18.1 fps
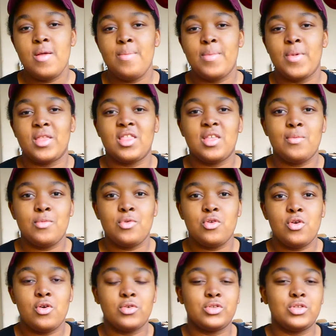But then when
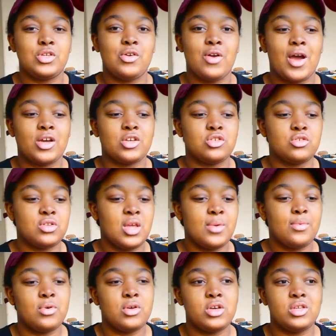you go to your actual
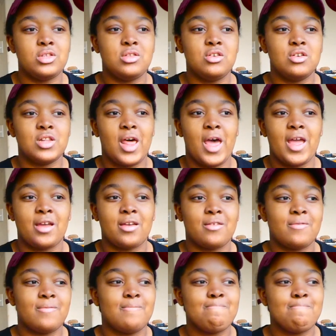neighborhood, you're like,
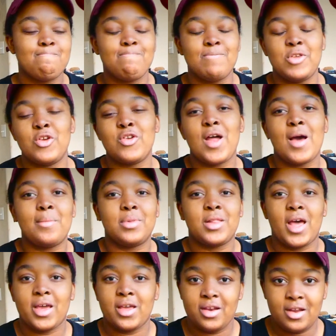you're not
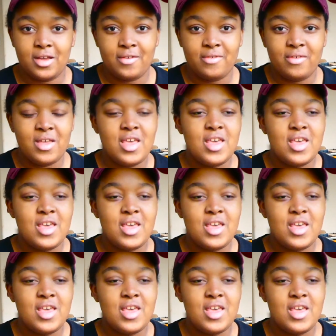black enough.